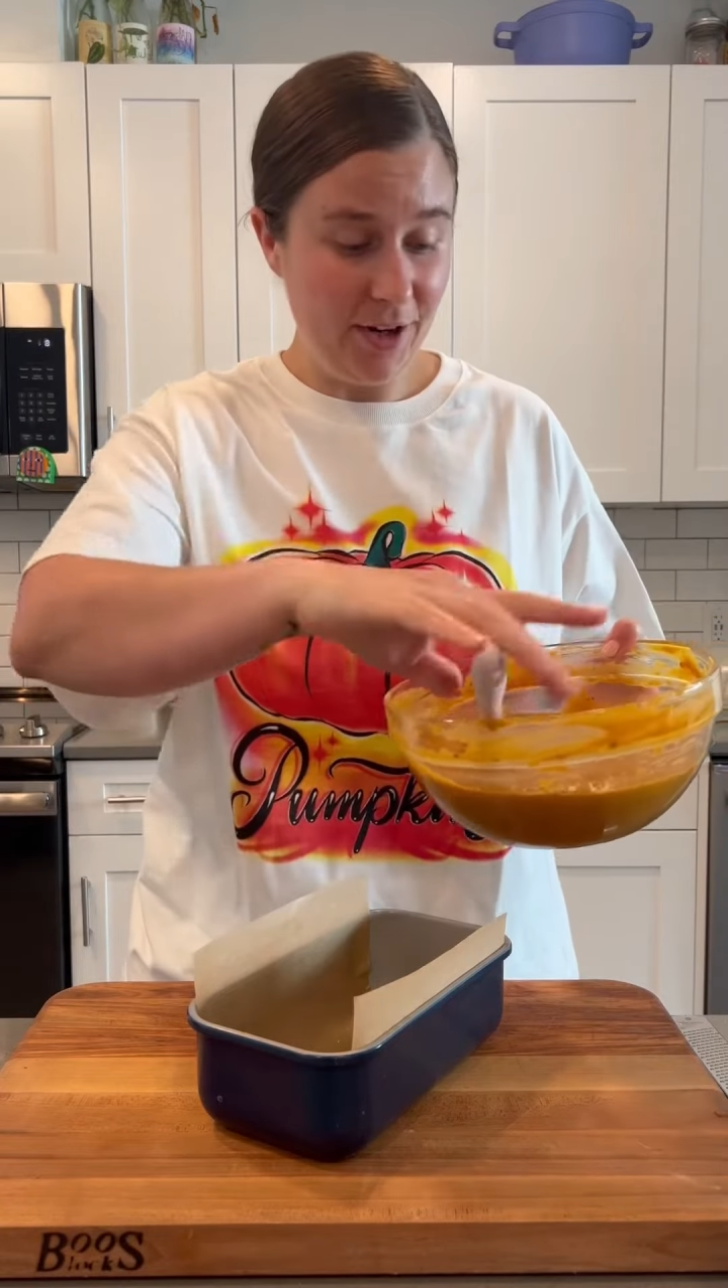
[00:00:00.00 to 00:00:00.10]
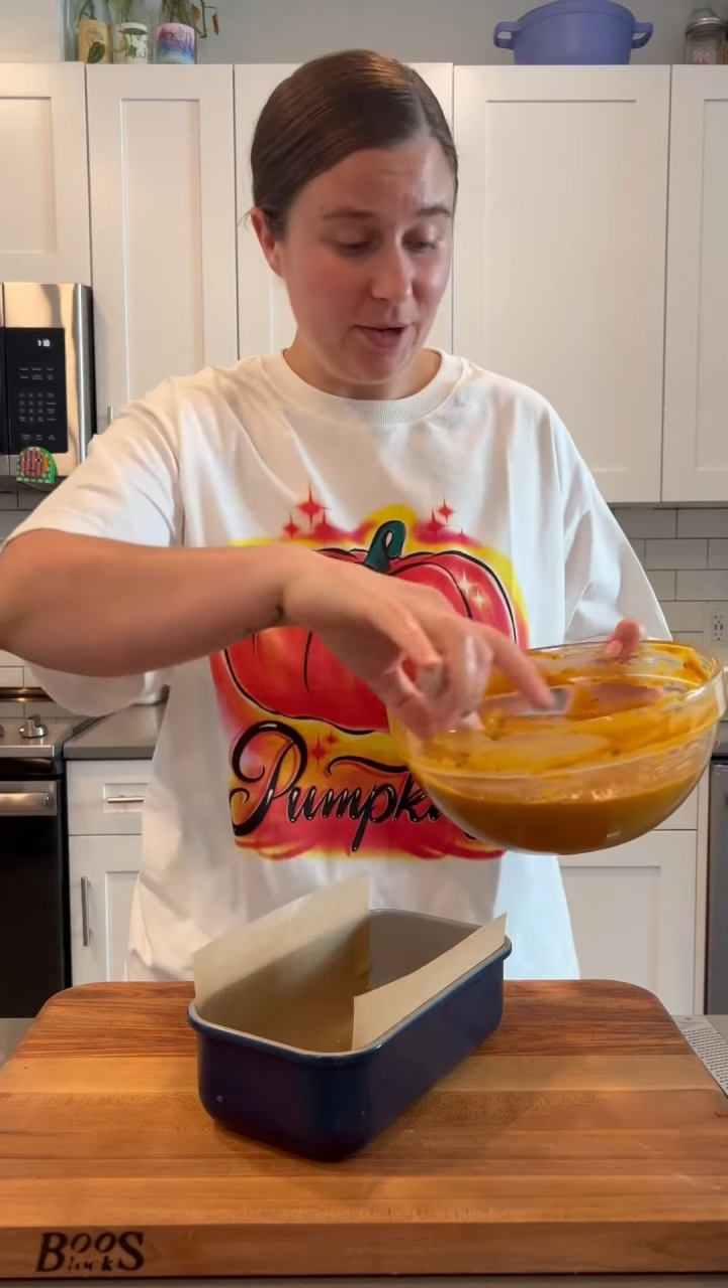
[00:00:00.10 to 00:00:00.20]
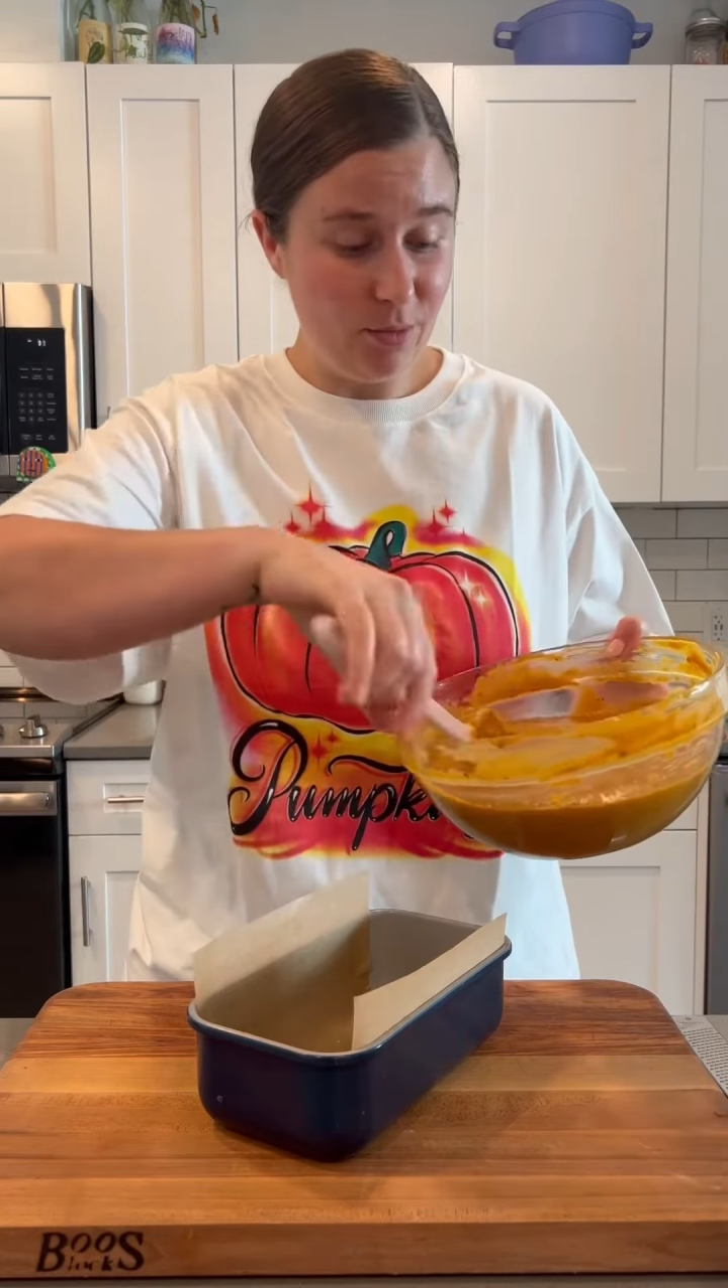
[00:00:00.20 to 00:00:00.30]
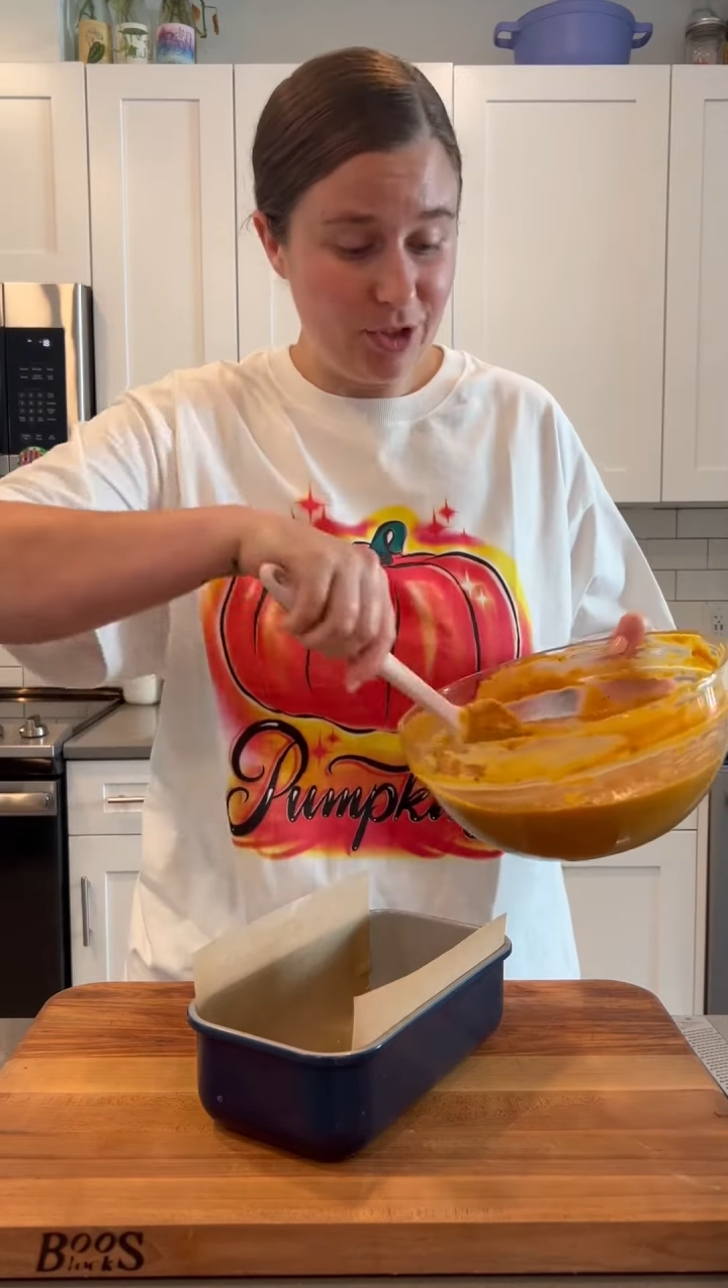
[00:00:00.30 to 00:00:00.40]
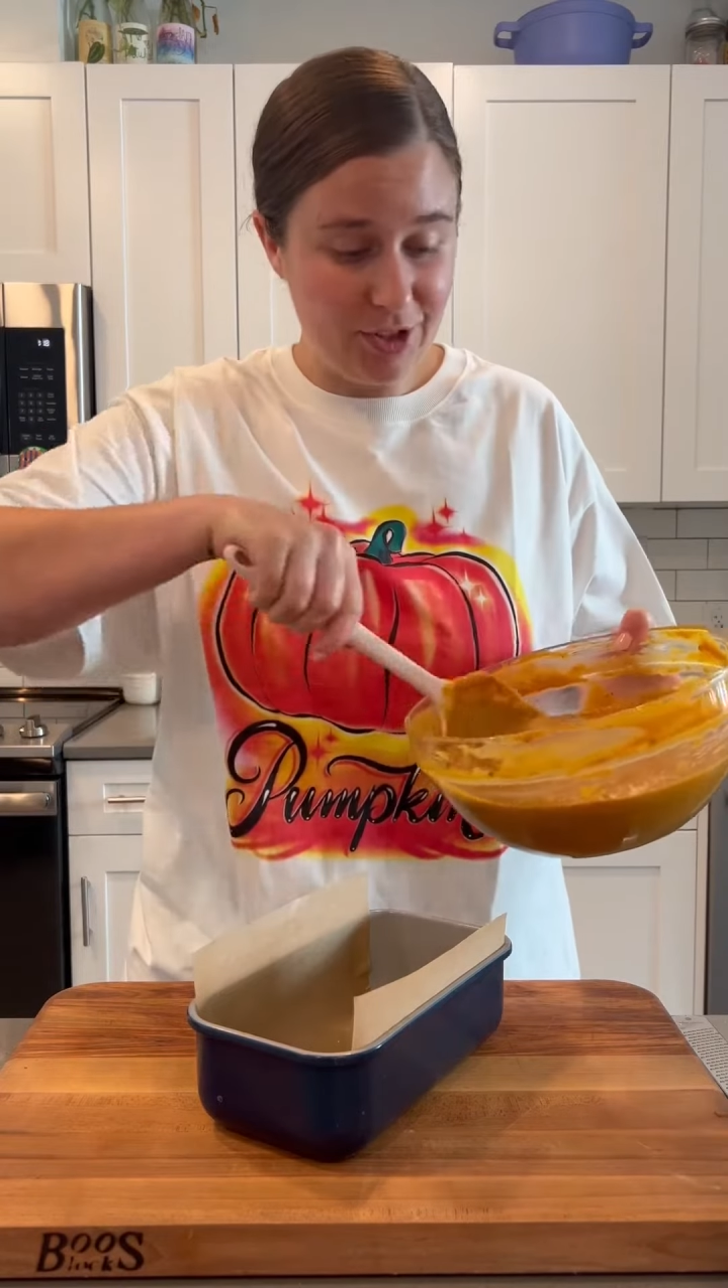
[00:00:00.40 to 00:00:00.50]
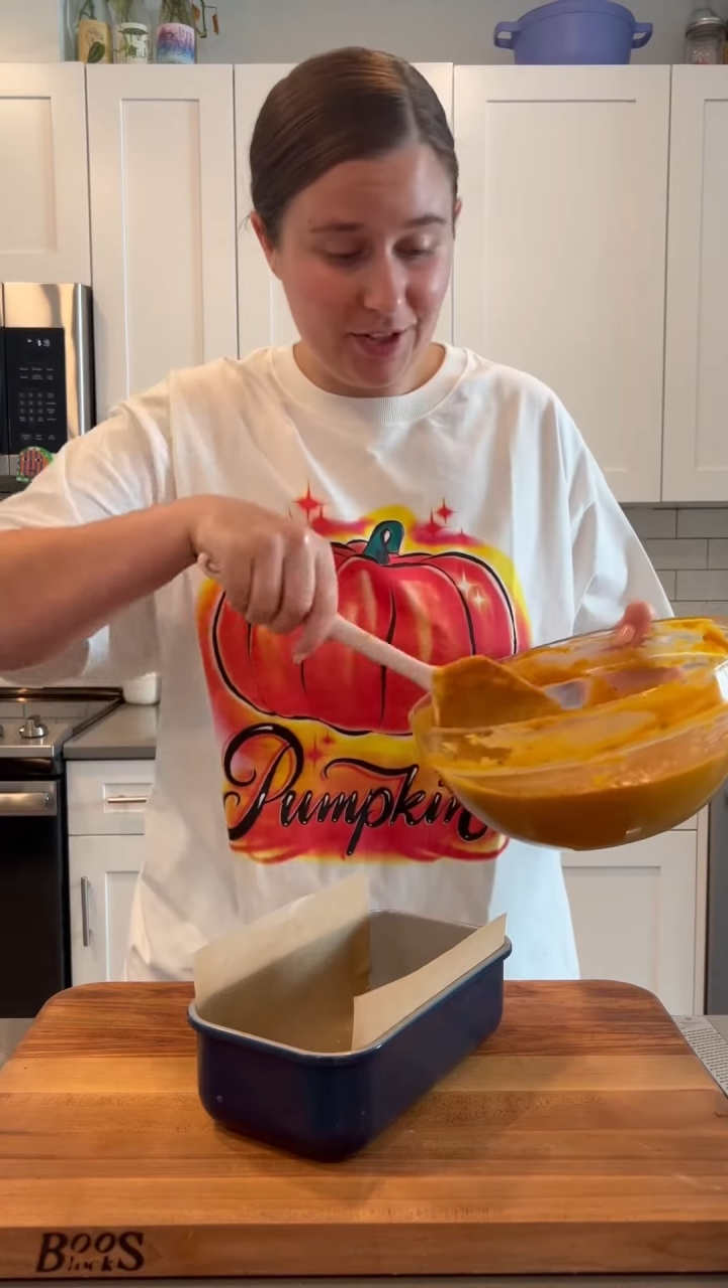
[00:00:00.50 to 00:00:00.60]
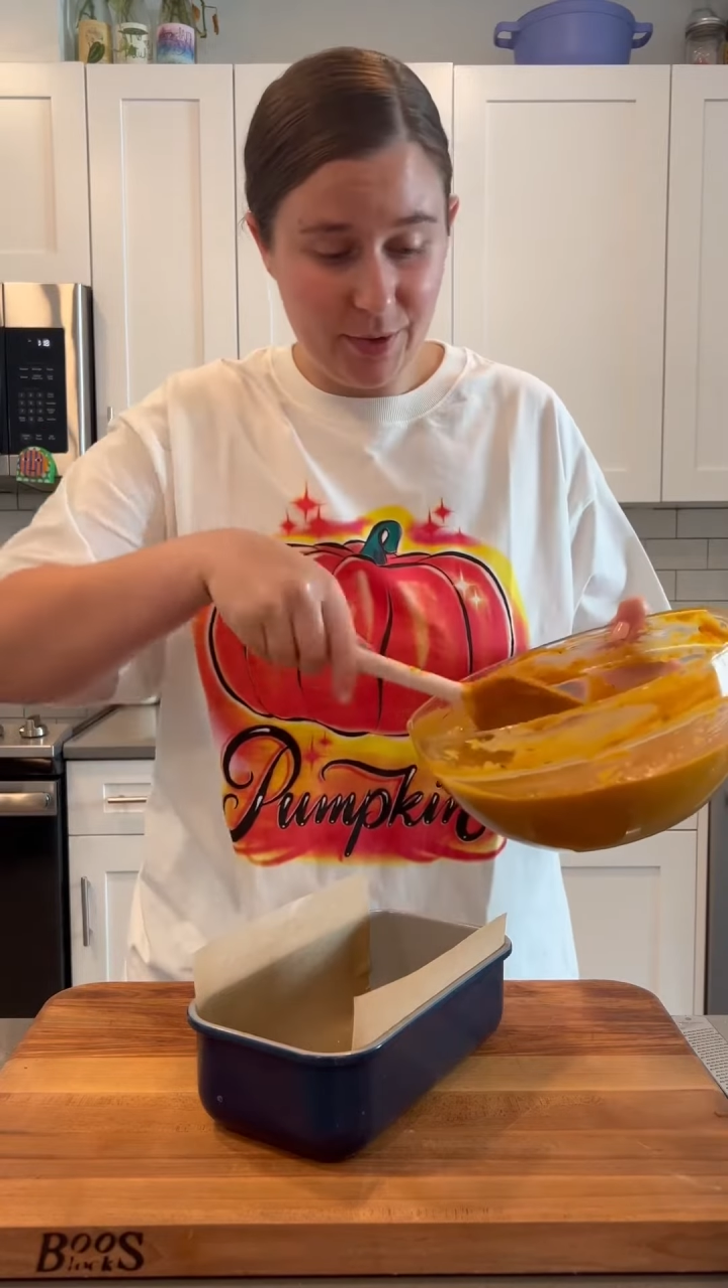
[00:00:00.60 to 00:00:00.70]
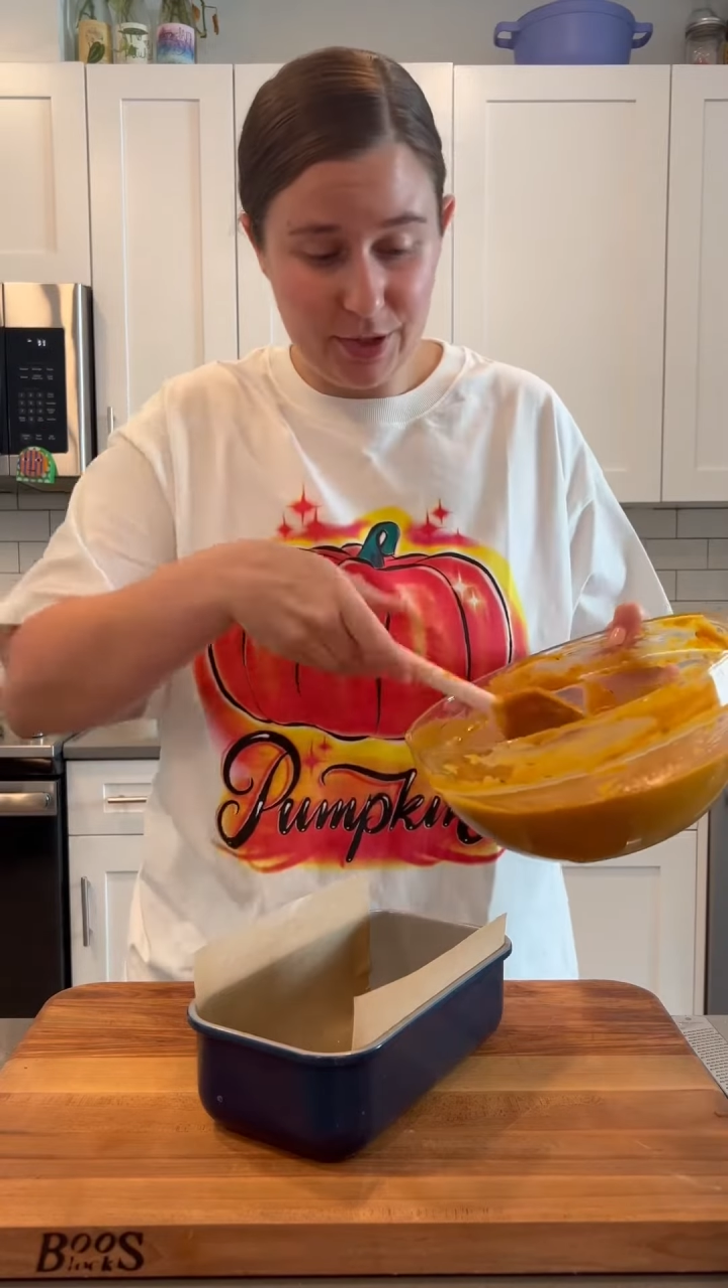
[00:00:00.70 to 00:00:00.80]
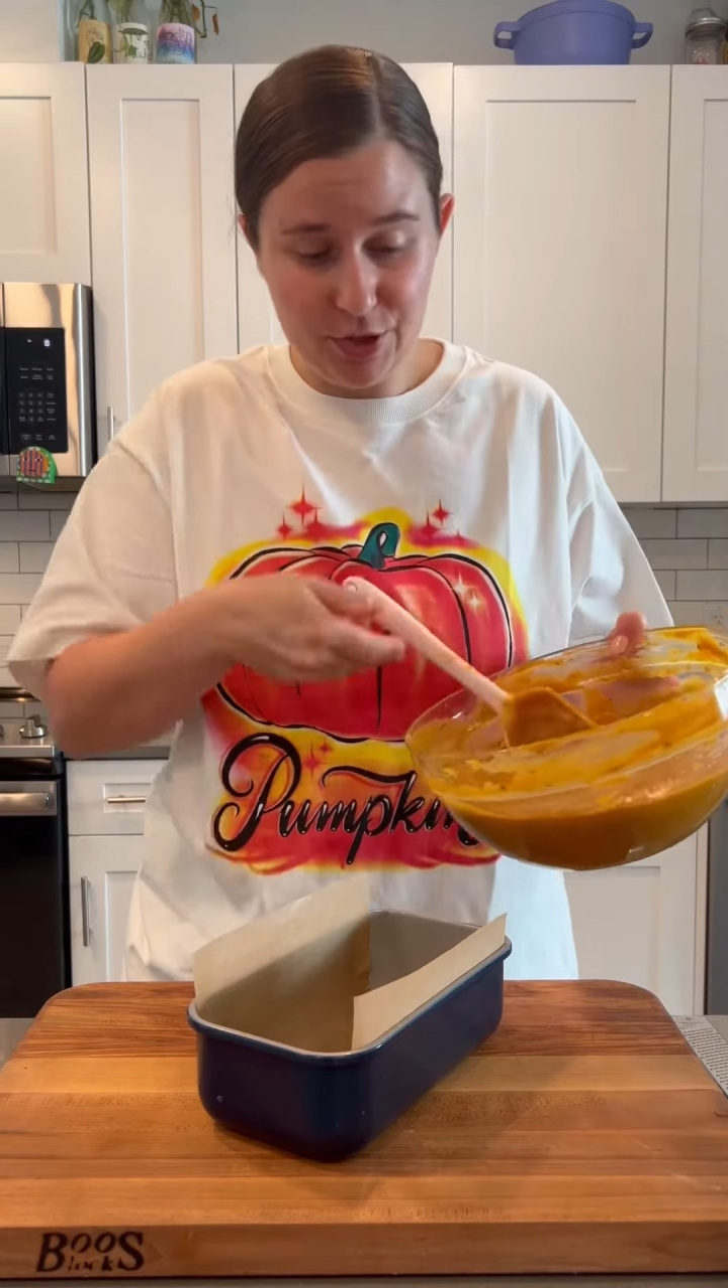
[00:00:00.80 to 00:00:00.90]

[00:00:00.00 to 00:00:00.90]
and we're just going